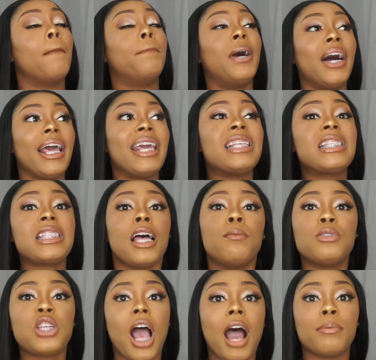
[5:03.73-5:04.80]
but it's
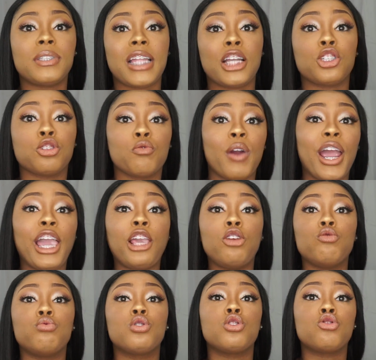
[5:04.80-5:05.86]
some jobs that drain
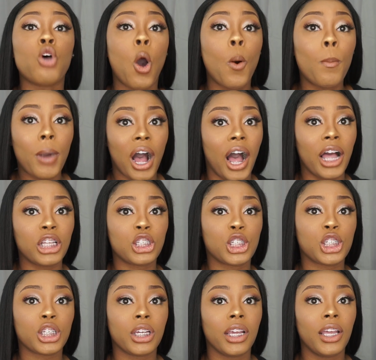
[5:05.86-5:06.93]
you so
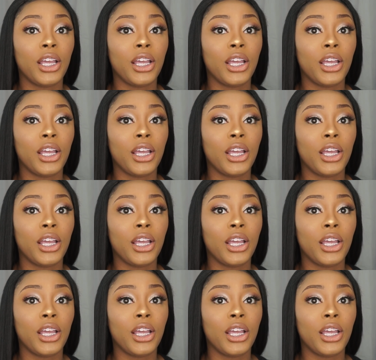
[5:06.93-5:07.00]
much